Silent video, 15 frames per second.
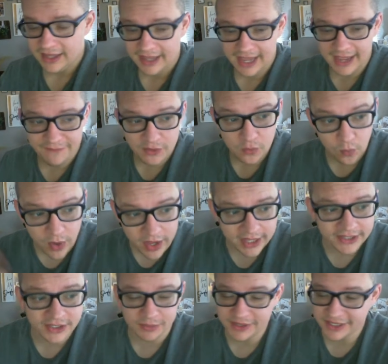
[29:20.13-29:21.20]
if he
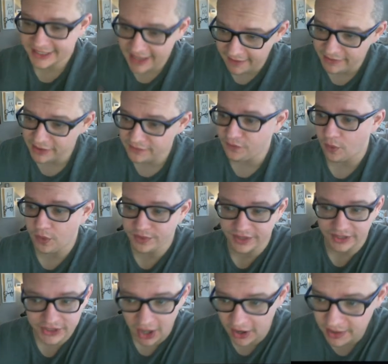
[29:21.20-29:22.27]
wins, he'll be 7-4 with a
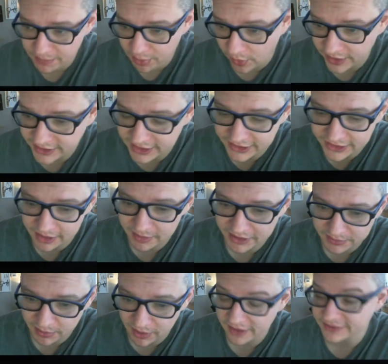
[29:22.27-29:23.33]
ton of points. He's going to make
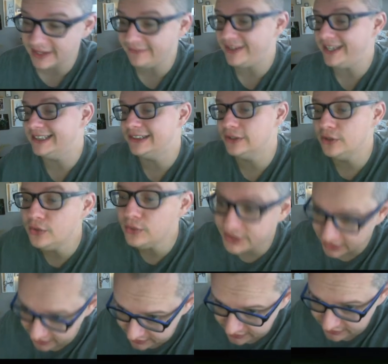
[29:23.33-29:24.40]
the playoffs. If he
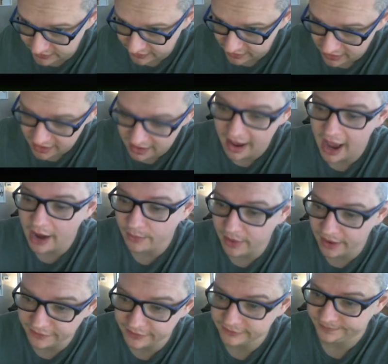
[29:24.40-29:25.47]
loses,
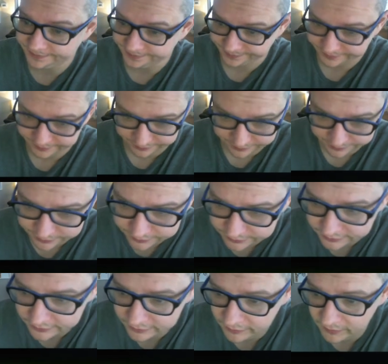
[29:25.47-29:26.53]
however,
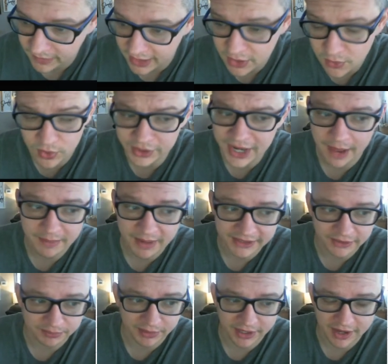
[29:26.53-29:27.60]
he will not make
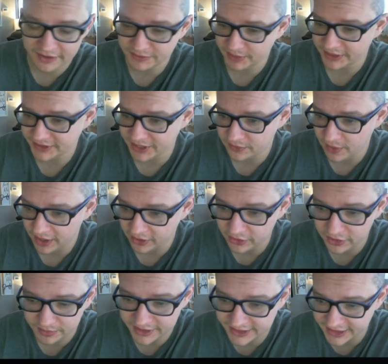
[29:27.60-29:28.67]
the playoffs based on record.
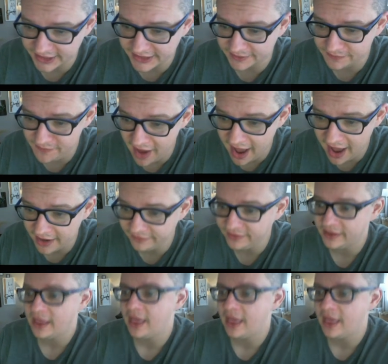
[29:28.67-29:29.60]
He'll be 6-5.